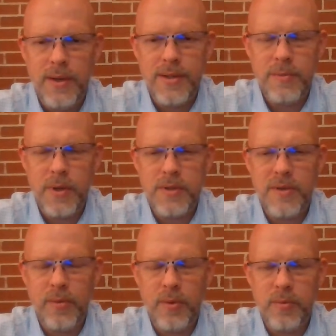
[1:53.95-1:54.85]
Some of
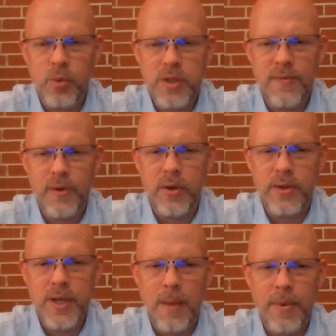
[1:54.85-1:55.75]
the more
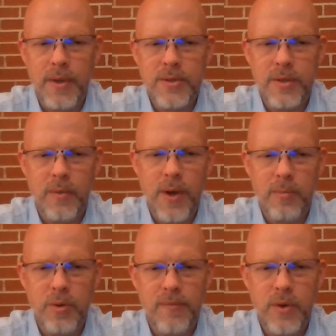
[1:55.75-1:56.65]
difficult topics
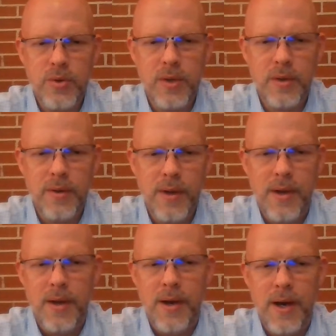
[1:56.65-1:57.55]
around perfusion,
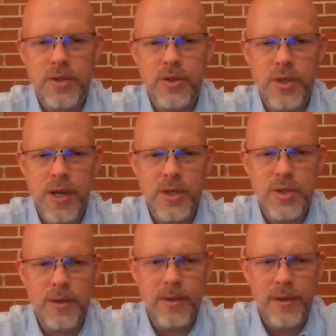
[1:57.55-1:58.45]

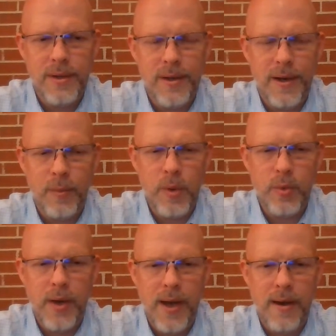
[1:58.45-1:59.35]
oxygenation, we
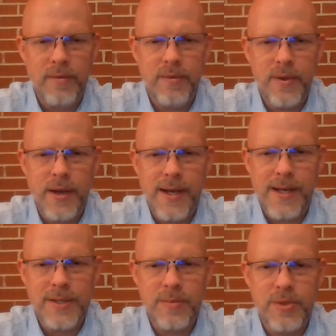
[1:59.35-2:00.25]
will have some